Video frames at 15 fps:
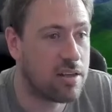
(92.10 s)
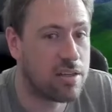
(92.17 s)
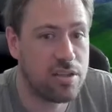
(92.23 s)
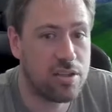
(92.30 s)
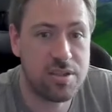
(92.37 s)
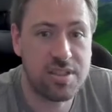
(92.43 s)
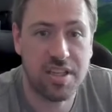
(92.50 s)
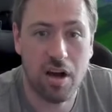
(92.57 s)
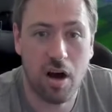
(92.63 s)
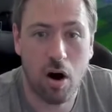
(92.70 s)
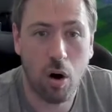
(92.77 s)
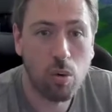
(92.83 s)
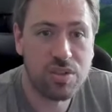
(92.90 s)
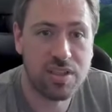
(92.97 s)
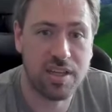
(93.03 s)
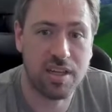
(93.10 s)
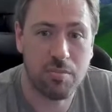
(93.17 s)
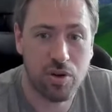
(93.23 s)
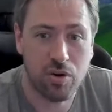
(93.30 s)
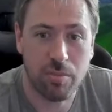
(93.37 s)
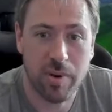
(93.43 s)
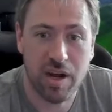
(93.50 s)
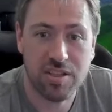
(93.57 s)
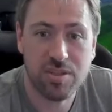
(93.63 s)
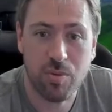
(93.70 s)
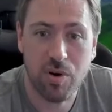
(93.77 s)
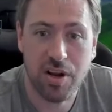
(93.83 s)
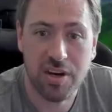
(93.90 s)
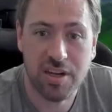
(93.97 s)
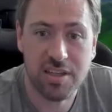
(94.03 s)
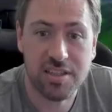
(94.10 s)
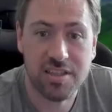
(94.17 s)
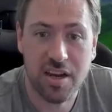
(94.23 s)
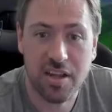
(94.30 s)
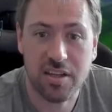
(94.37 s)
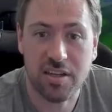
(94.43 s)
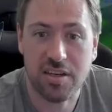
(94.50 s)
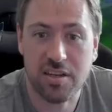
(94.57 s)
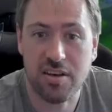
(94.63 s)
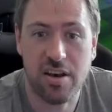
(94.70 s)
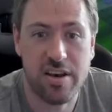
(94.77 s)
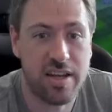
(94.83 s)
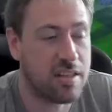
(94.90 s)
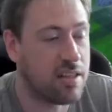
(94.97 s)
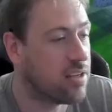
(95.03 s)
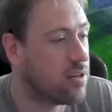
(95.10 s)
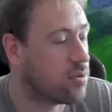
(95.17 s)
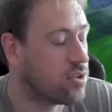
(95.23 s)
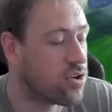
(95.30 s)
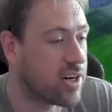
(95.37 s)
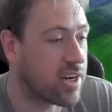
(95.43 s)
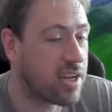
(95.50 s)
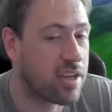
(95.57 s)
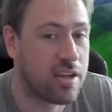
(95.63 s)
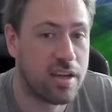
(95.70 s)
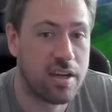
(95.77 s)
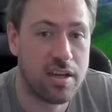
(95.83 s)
Using the Alt and middle mouse one is another neat little trick.